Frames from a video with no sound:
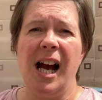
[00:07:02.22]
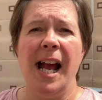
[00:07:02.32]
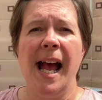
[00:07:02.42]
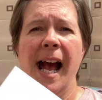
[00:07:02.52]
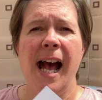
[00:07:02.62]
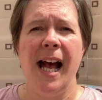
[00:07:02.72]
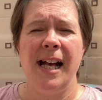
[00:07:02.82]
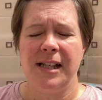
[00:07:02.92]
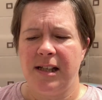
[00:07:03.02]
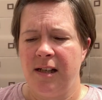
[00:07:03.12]
I
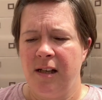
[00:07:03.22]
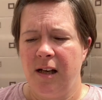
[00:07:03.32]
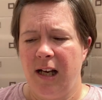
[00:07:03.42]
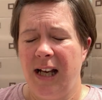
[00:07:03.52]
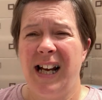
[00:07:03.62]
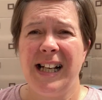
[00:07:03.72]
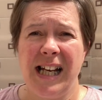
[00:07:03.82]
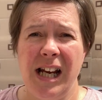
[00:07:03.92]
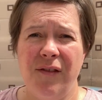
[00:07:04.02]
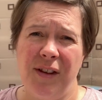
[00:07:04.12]
had, and I
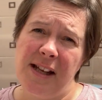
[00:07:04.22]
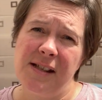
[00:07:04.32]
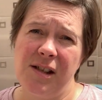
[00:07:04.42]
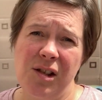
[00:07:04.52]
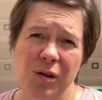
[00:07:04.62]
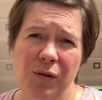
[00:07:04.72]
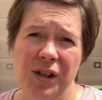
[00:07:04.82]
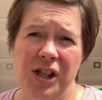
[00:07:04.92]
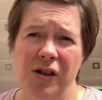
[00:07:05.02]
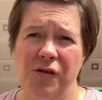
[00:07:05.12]
gave this to
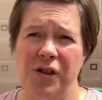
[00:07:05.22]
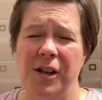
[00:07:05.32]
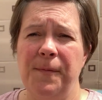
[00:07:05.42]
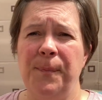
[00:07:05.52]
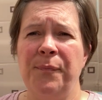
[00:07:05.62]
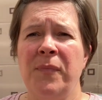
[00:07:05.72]
the children,